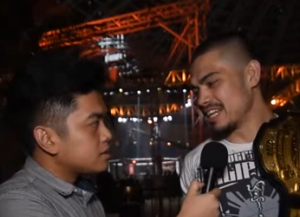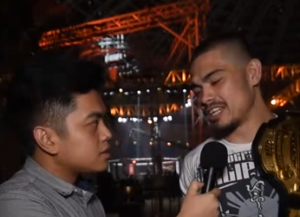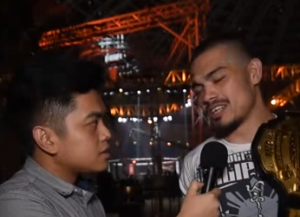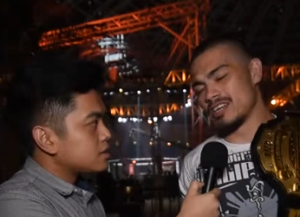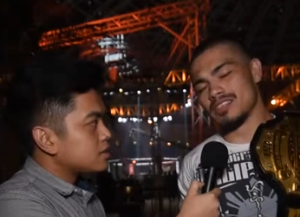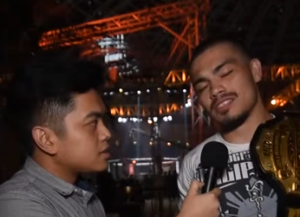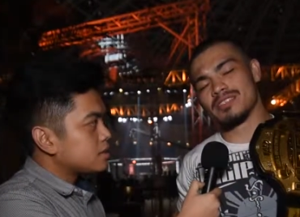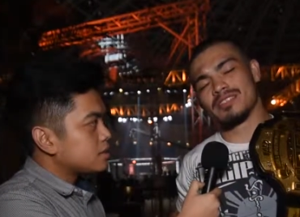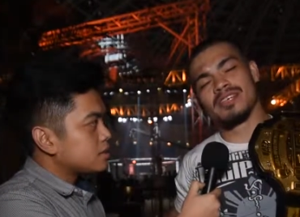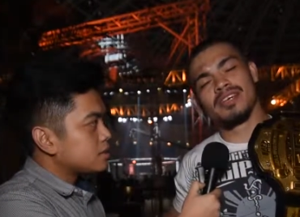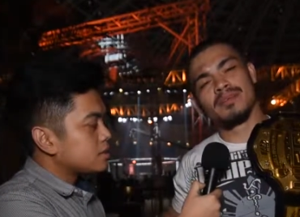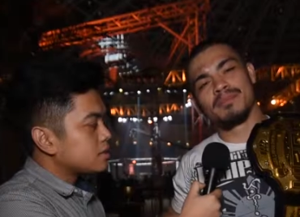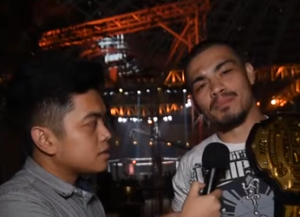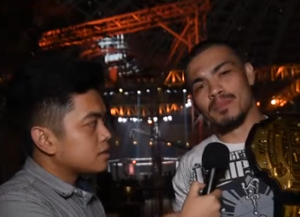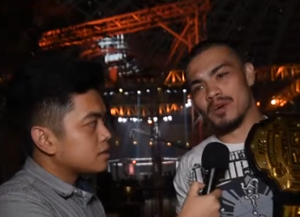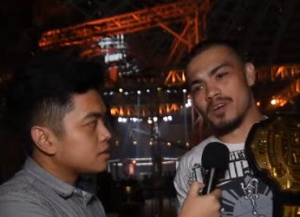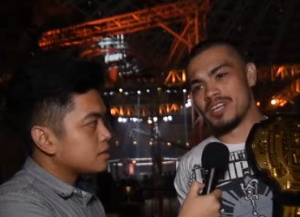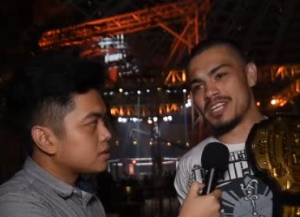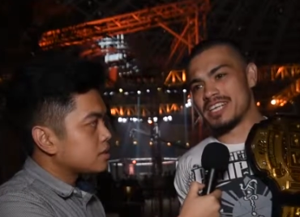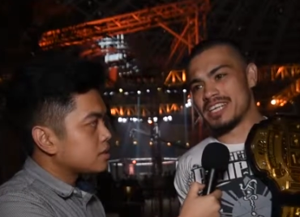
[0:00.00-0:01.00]
Speaker 1: I got
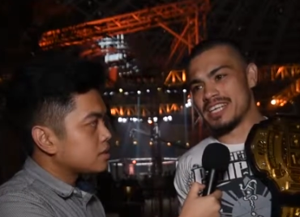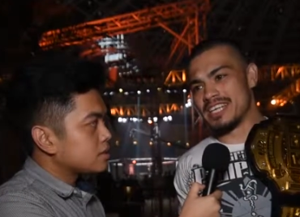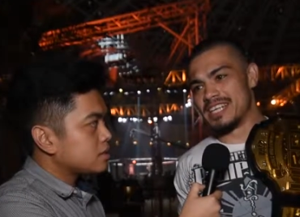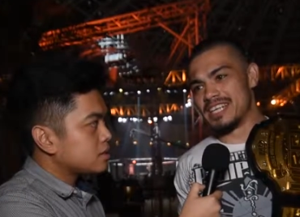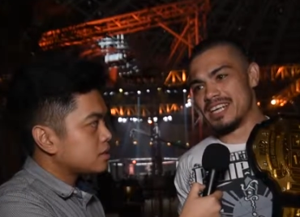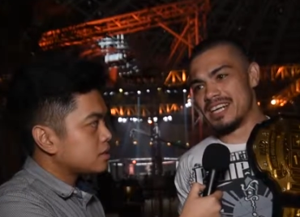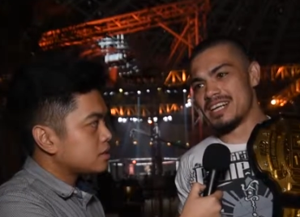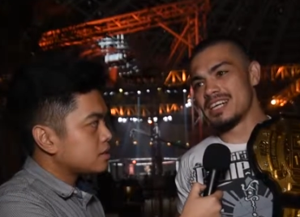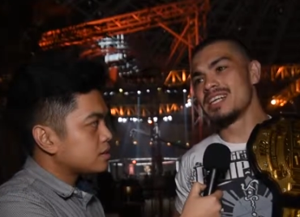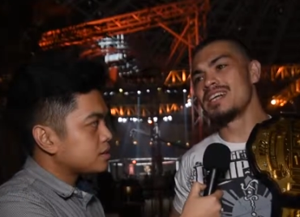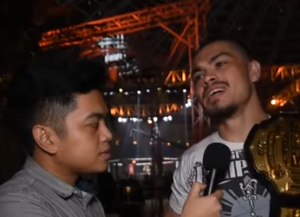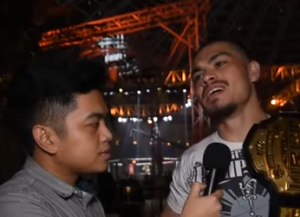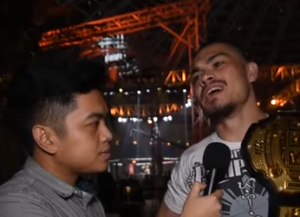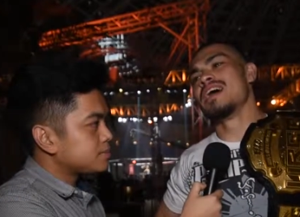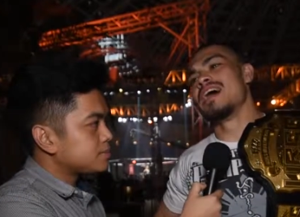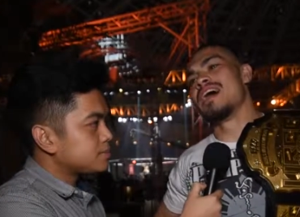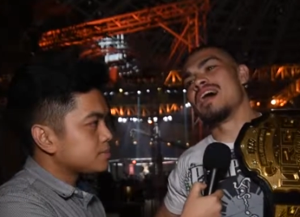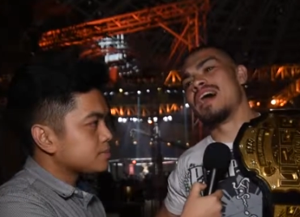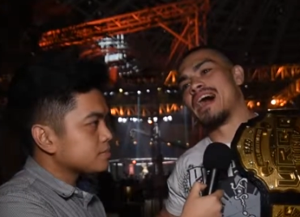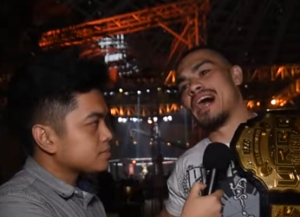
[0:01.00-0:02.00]
born here.
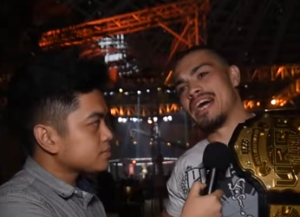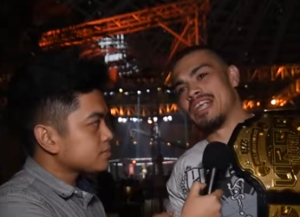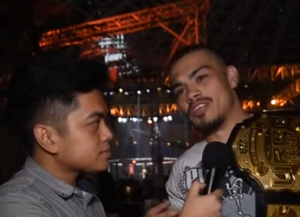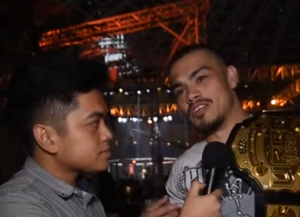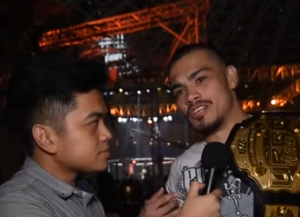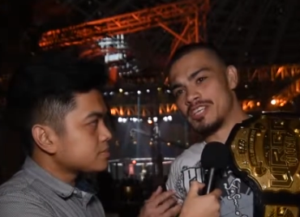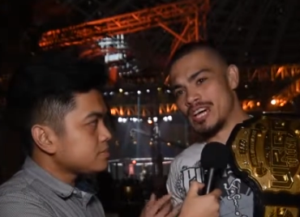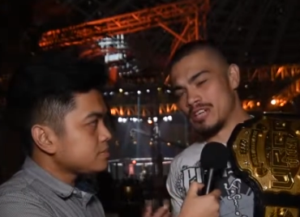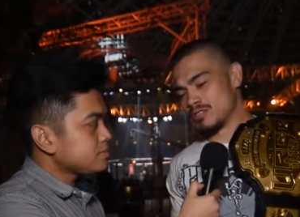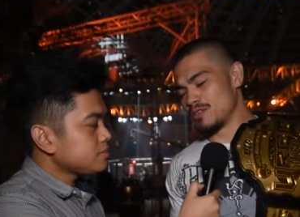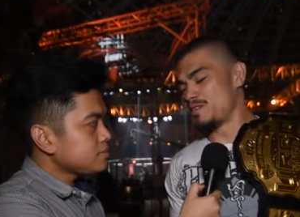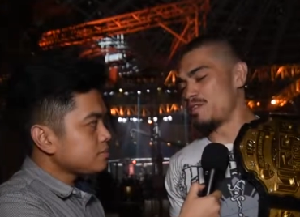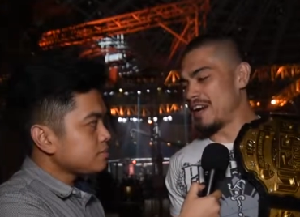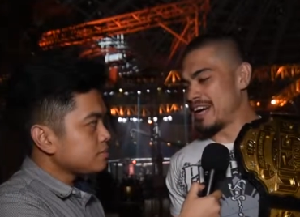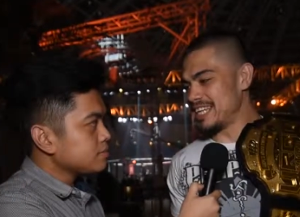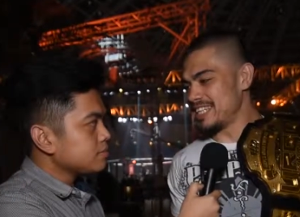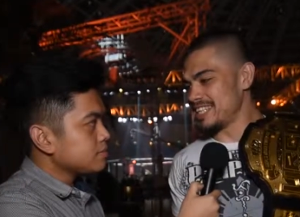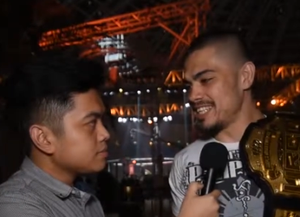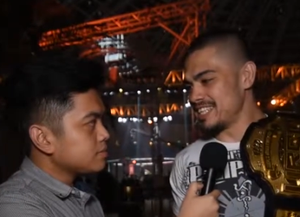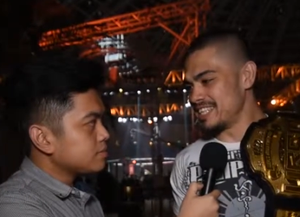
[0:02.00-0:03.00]
I learned how to
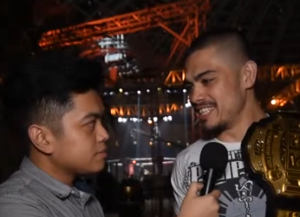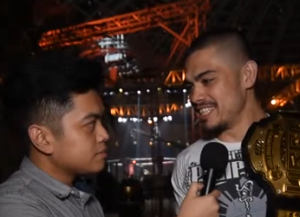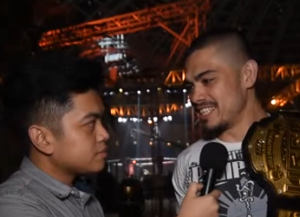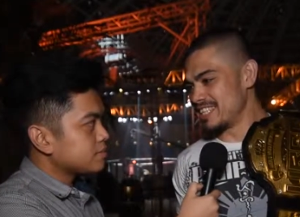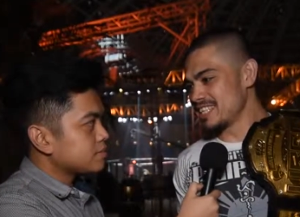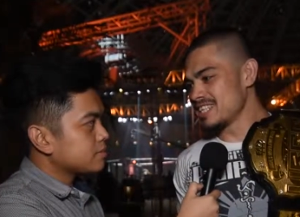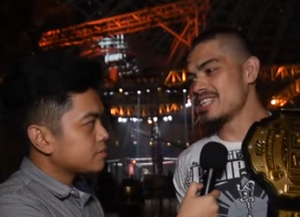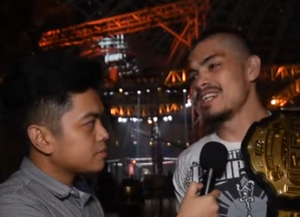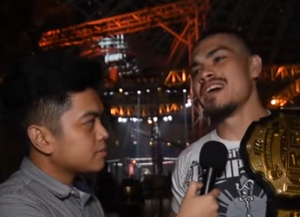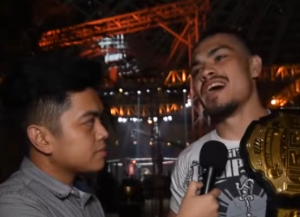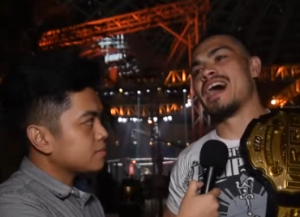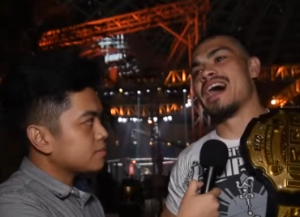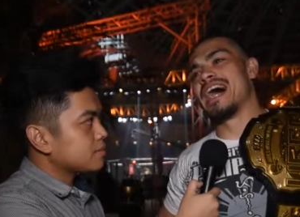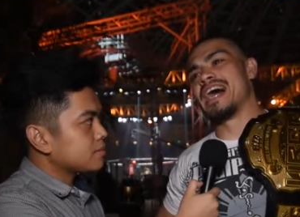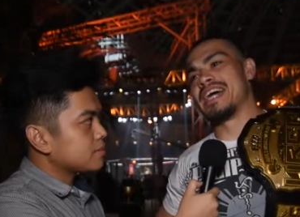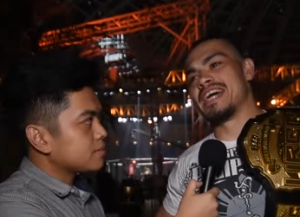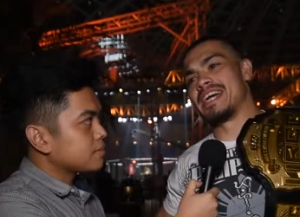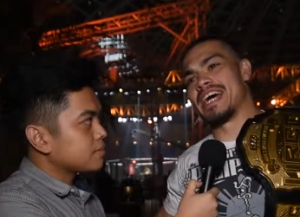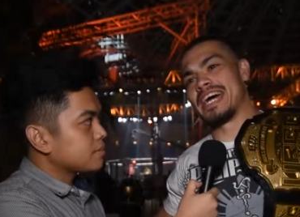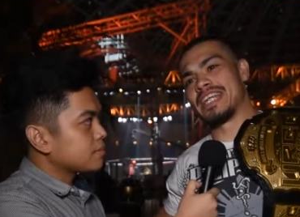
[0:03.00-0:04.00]
fight here.
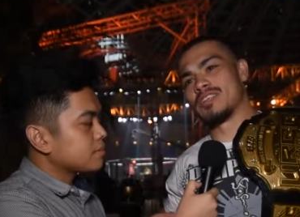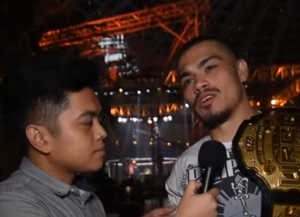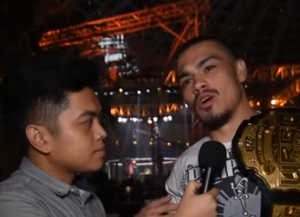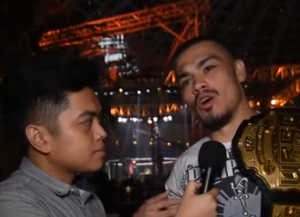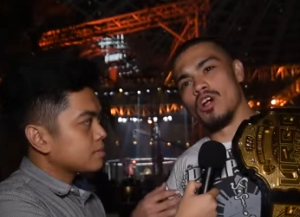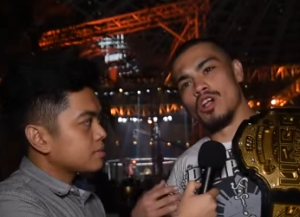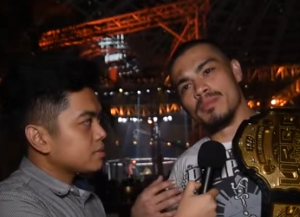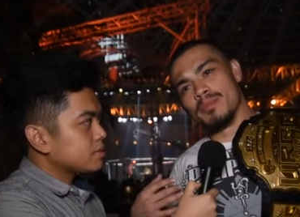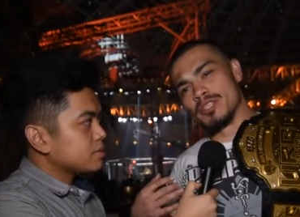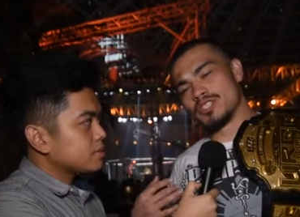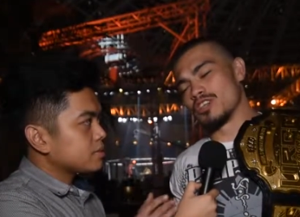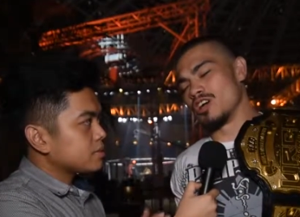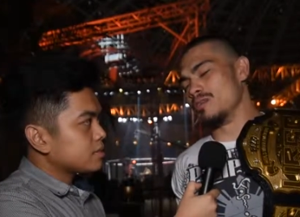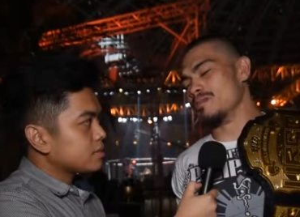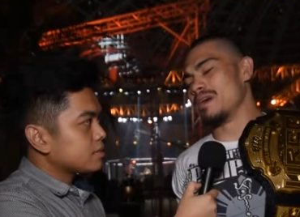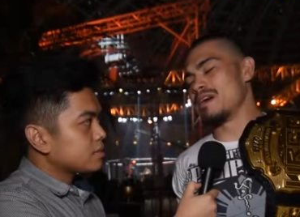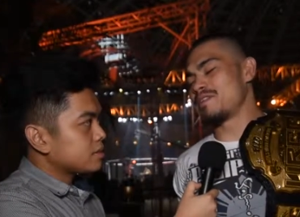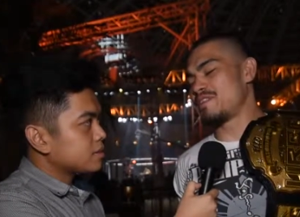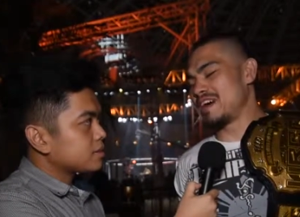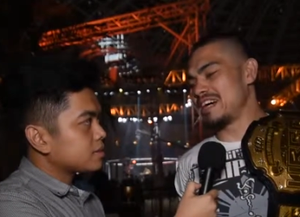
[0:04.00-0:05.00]
I had almost all
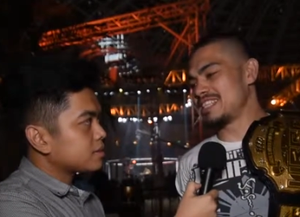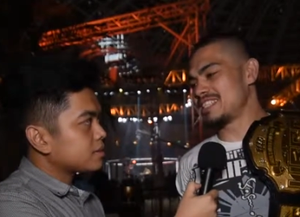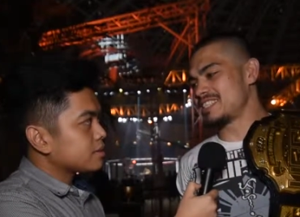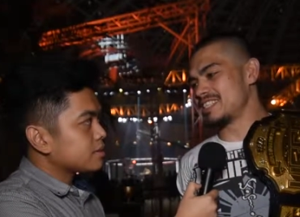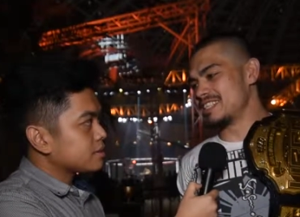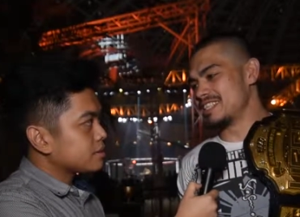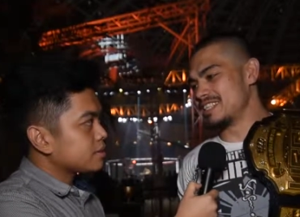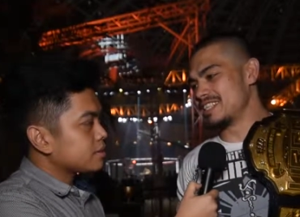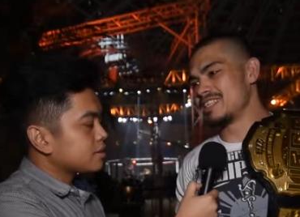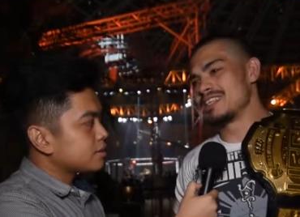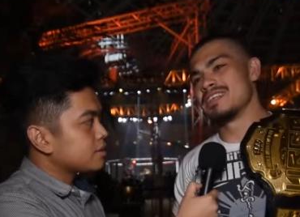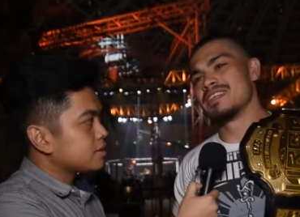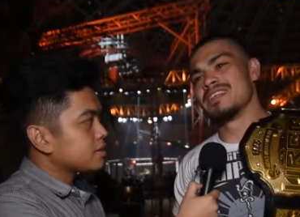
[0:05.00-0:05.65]
my fights here.